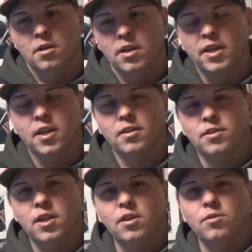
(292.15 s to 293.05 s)
like,
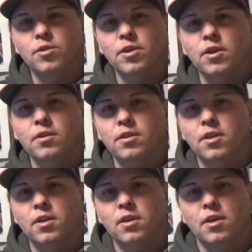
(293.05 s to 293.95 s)
say you look at
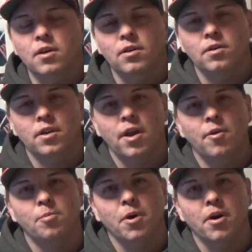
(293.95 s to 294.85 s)
the
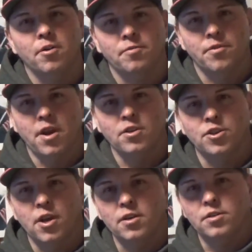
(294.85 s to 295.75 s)
Harry Potter
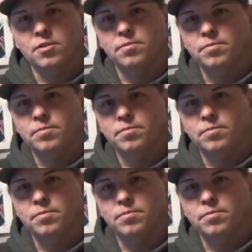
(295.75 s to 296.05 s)
franchise.